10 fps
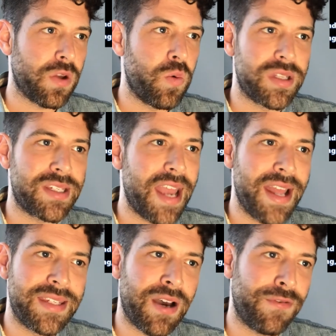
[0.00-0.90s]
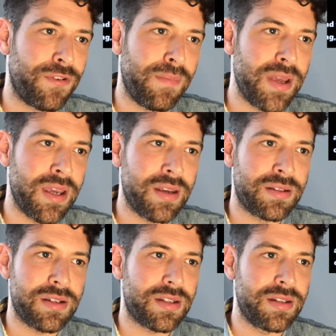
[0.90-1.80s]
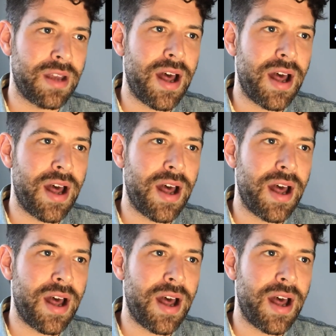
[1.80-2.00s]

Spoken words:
What stands out for me is just his